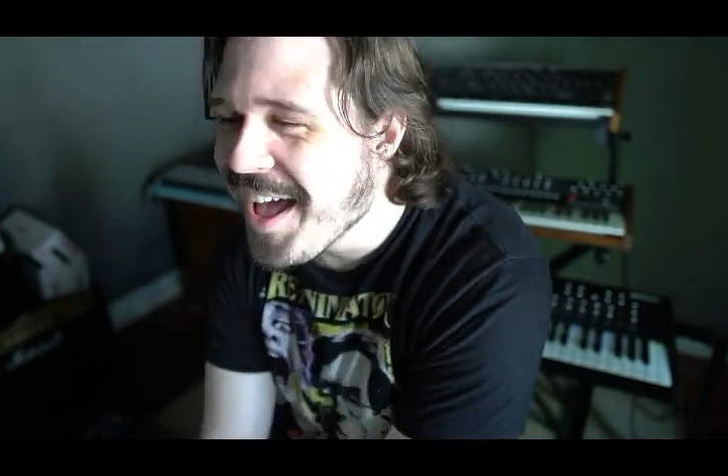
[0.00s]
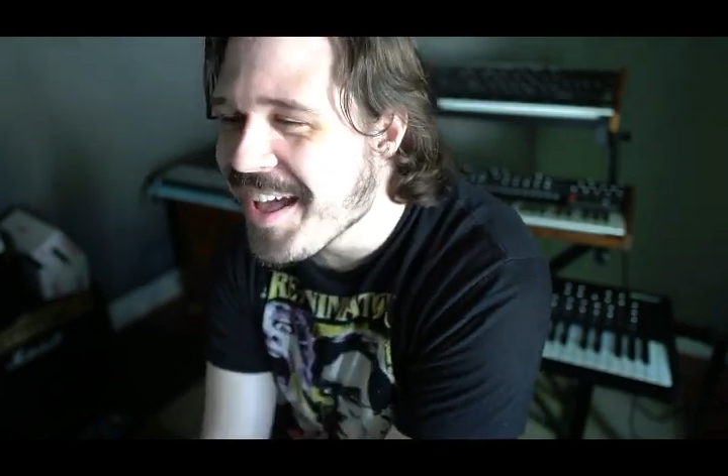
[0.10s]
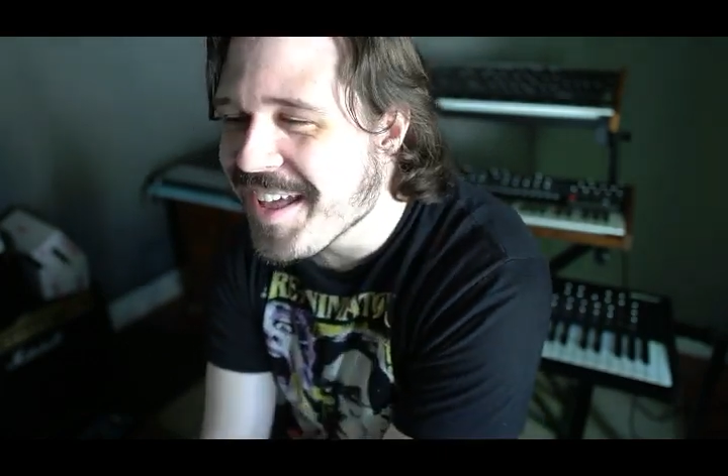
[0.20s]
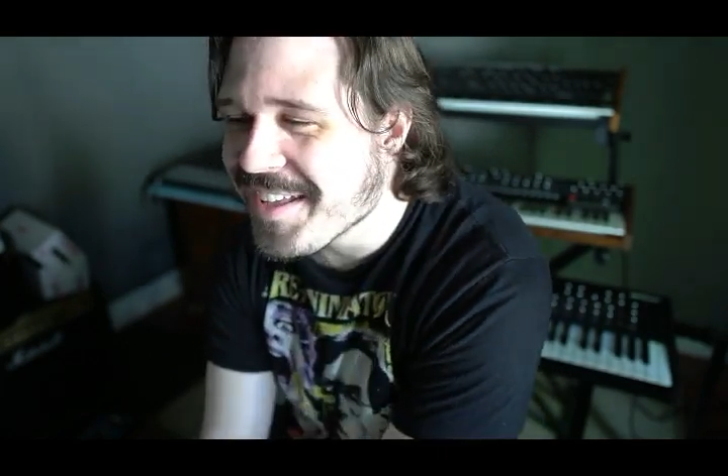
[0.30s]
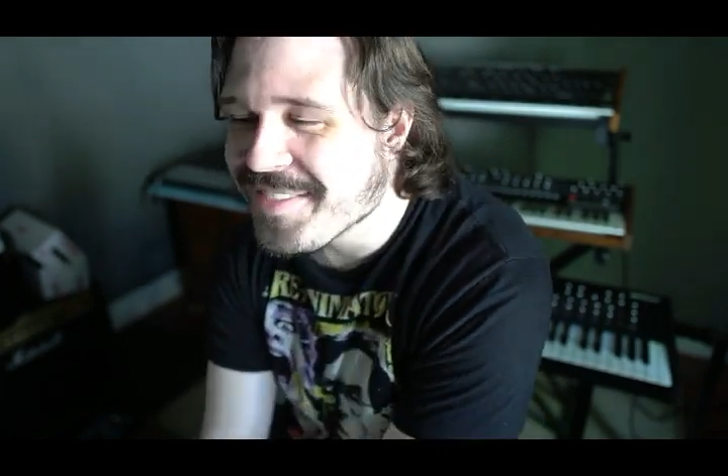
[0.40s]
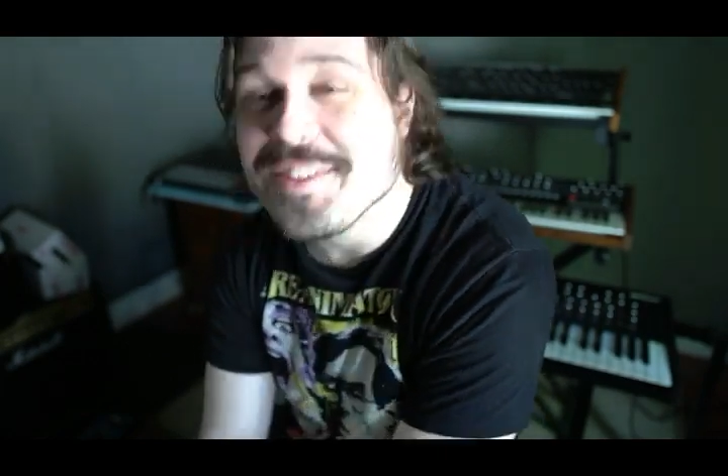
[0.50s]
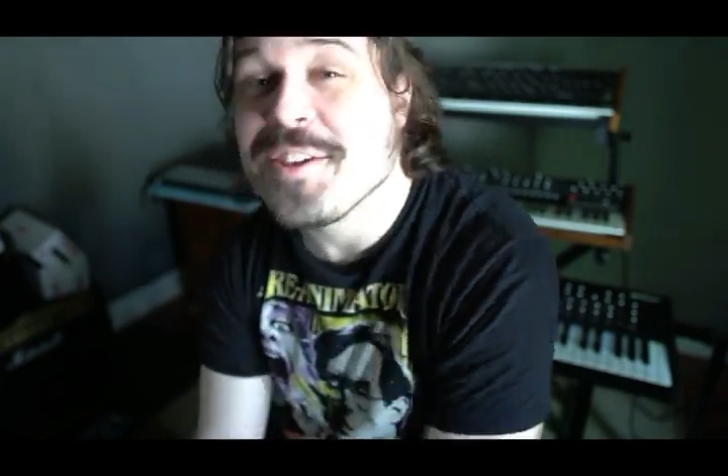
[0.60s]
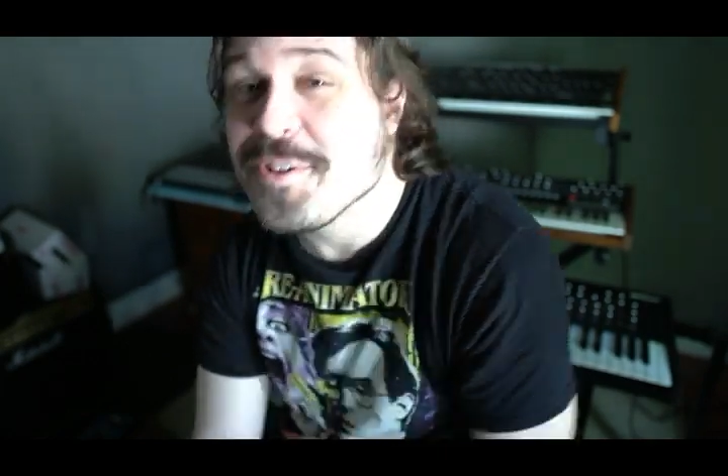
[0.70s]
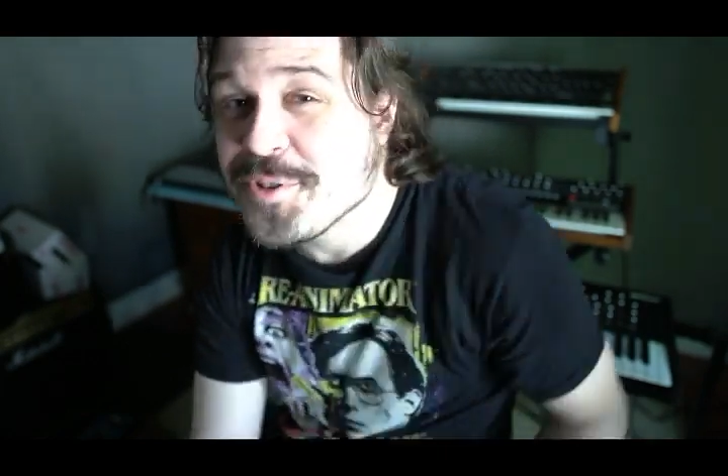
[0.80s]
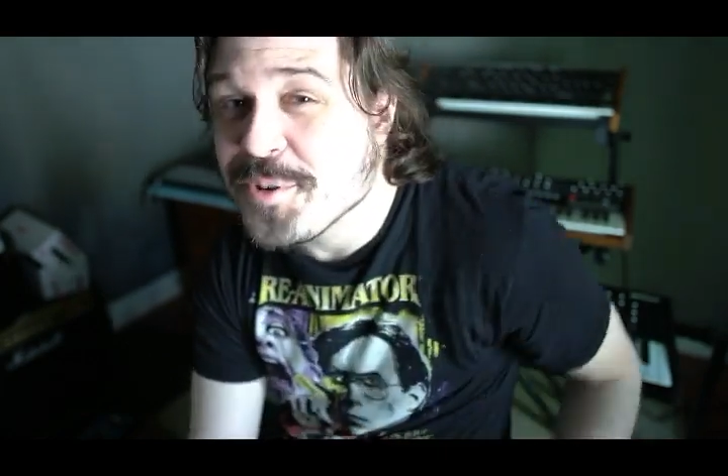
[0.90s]

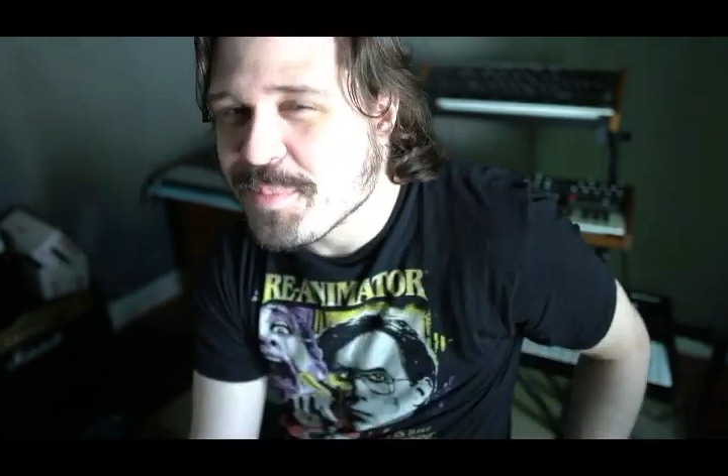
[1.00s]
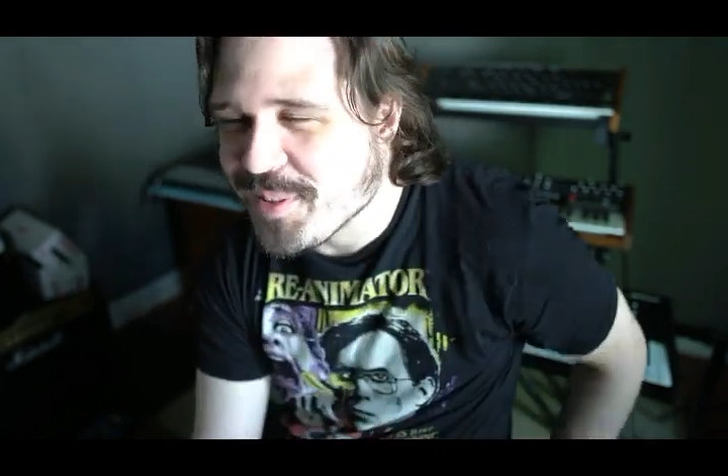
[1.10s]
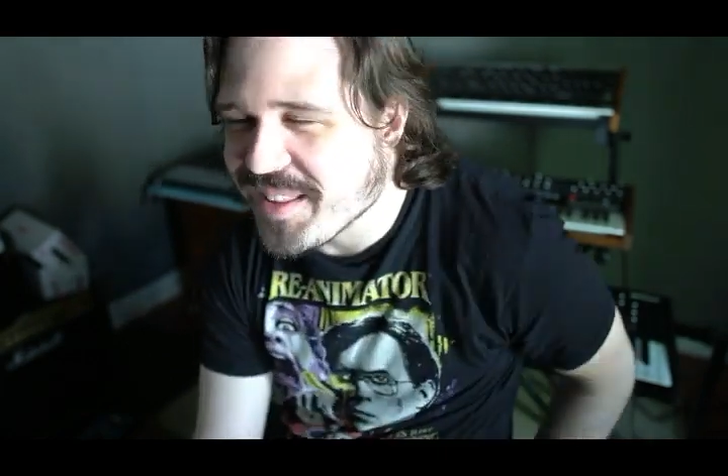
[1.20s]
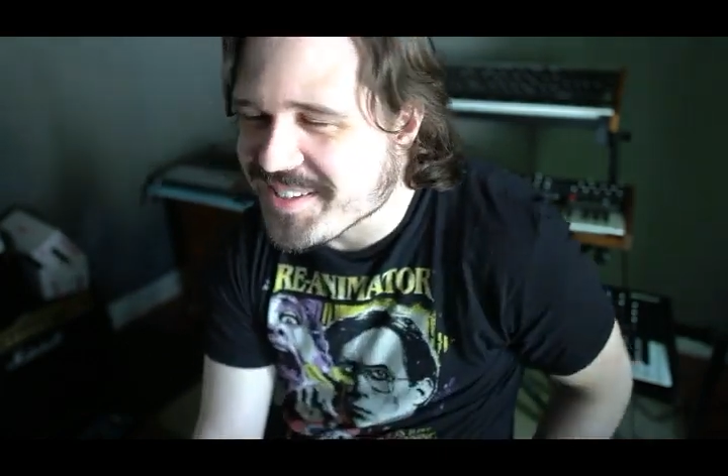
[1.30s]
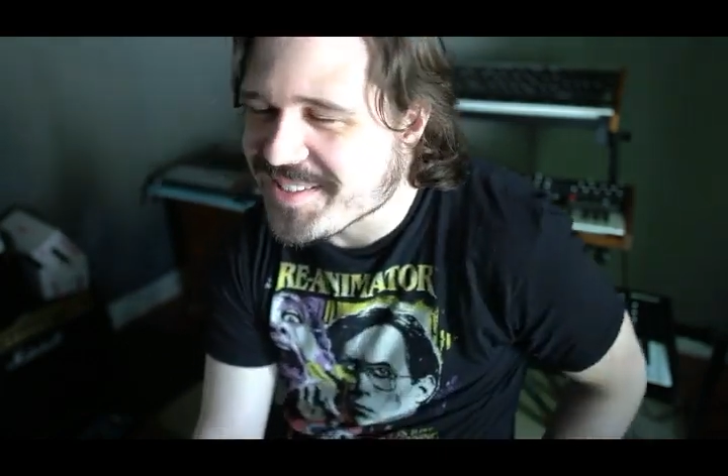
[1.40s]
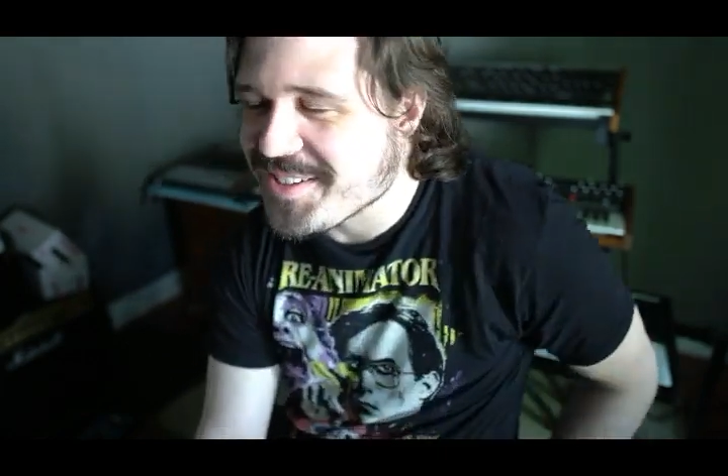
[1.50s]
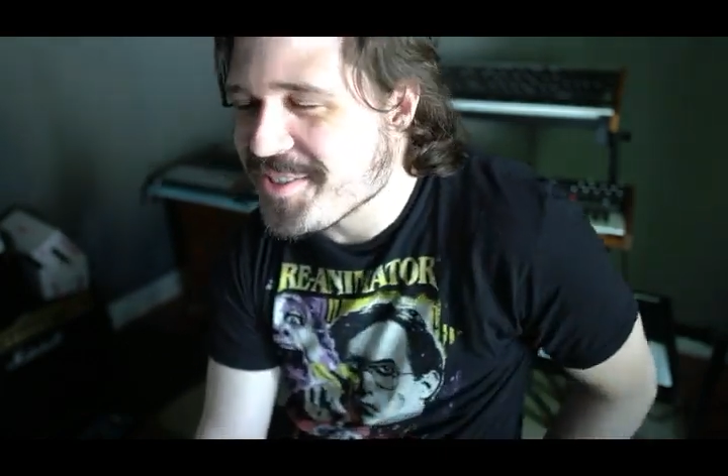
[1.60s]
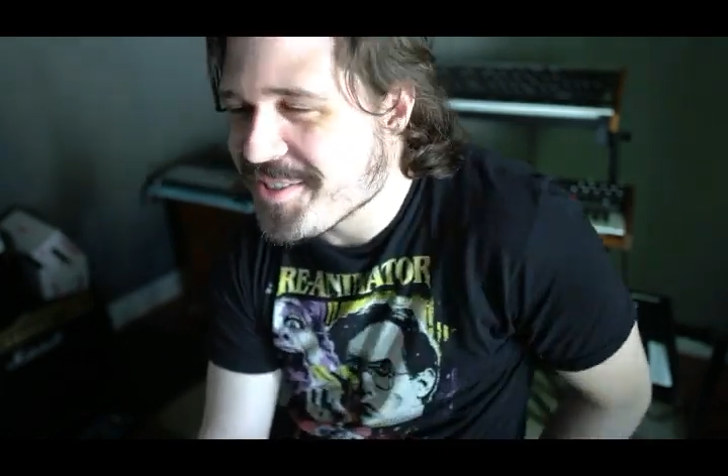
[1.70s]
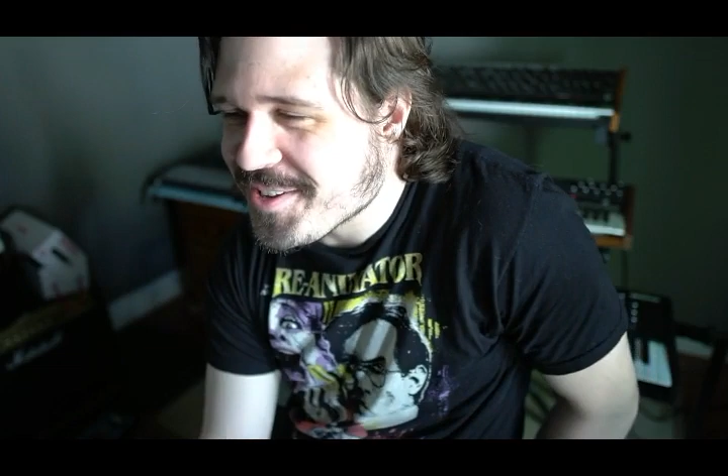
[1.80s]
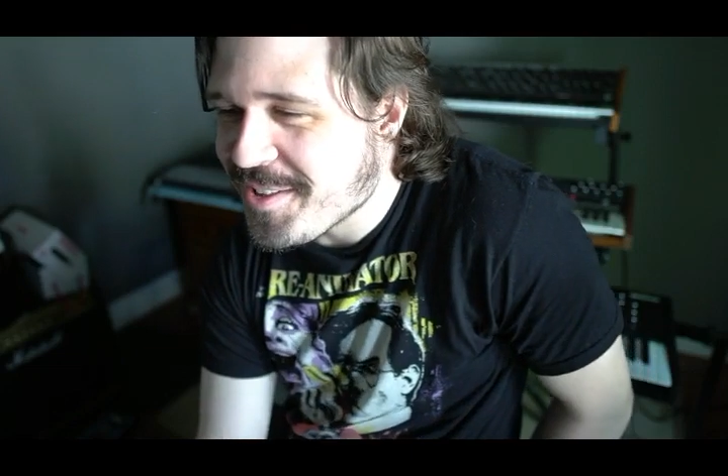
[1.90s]
YouTube police, let's
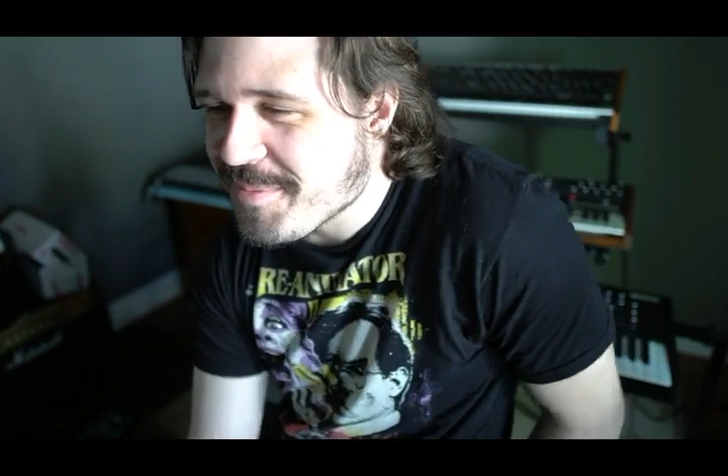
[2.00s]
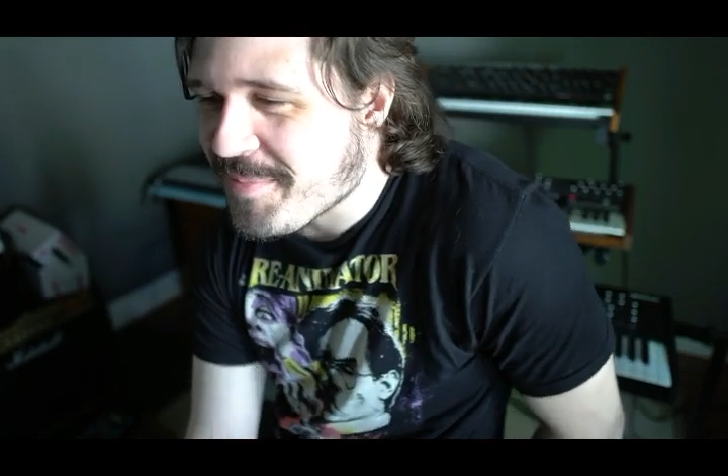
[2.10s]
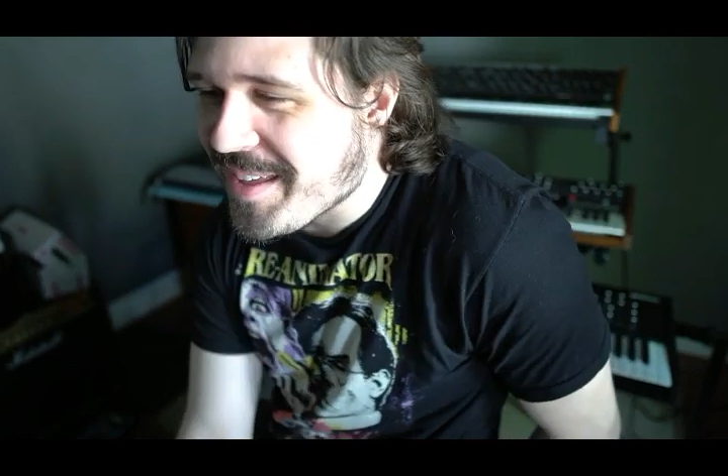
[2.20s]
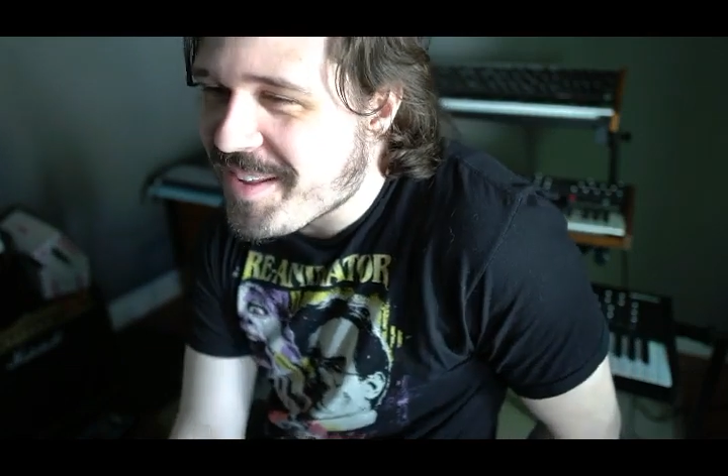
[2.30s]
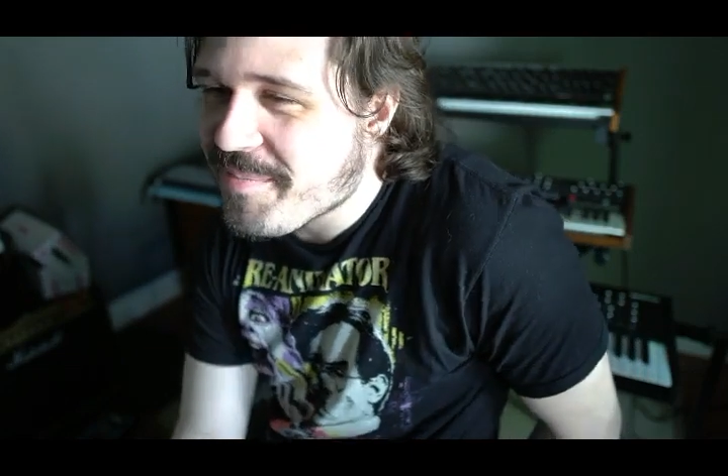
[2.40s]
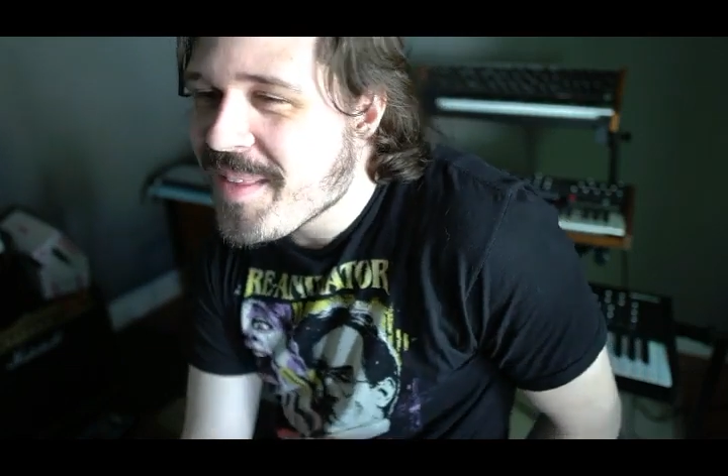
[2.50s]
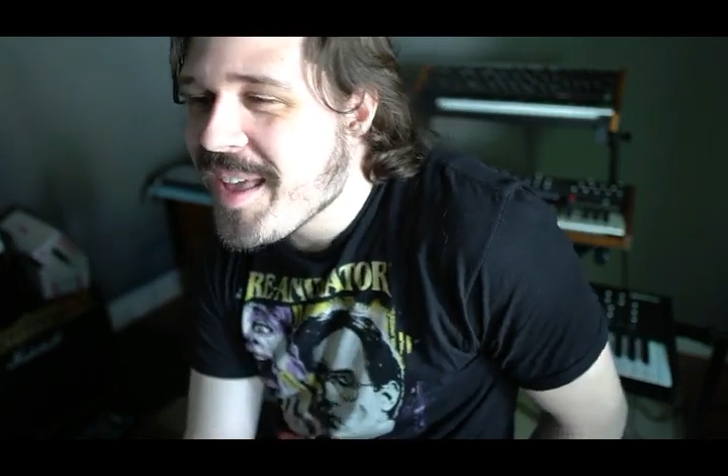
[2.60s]
just call them that.